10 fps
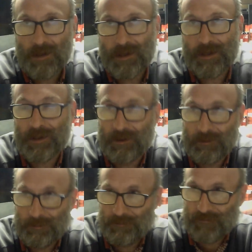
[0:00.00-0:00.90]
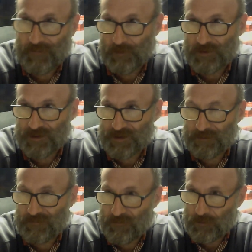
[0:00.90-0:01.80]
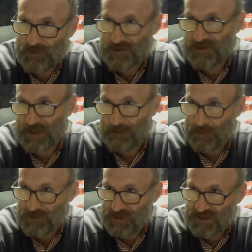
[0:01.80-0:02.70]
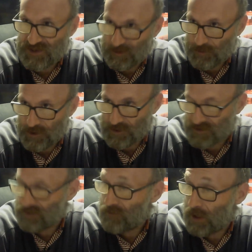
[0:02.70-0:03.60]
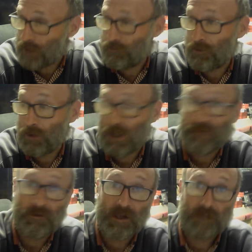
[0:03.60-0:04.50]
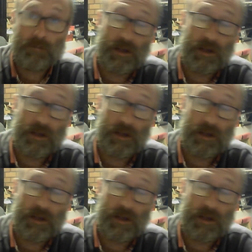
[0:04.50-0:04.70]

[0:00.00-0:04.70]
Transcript: Hello, Fuji Xerox DCP-700 all over again,